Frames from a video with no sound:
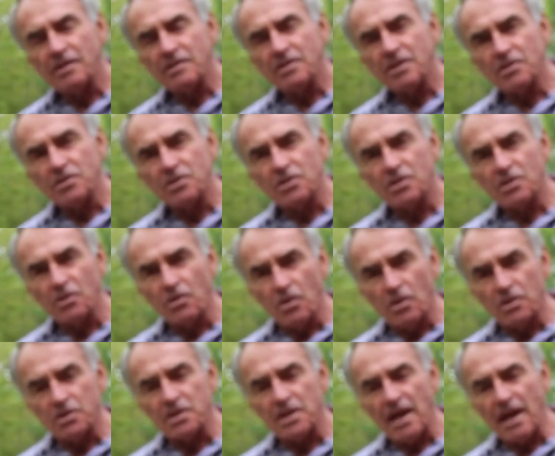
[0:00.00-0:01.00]
such as the
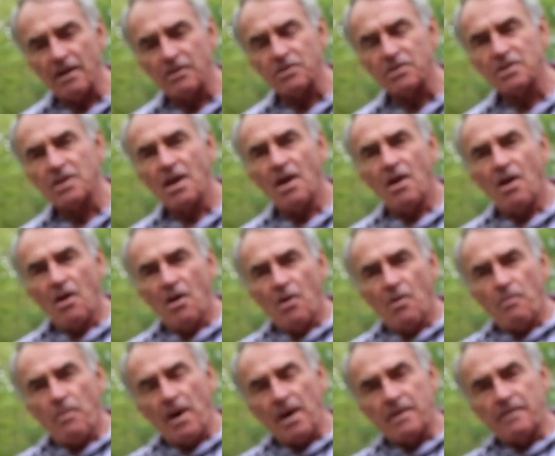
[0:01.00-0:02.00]
Girl
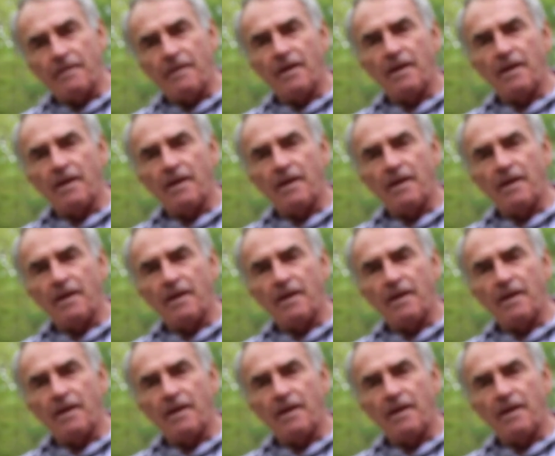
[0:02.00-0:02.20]
Scouts. But